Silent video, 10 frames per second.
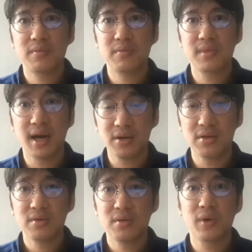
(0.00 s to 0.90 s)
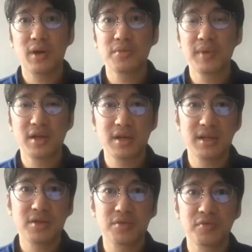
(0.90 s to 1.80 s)
now, while you may not
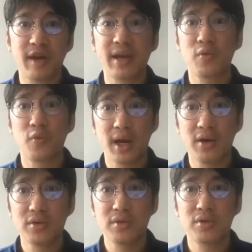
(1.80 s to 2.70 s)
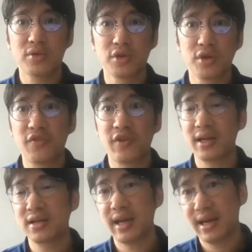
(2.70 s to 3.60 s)
need to write well to your
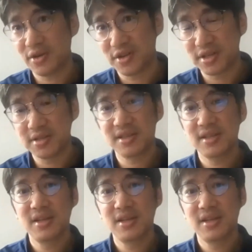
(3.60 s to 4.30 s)
final end audience,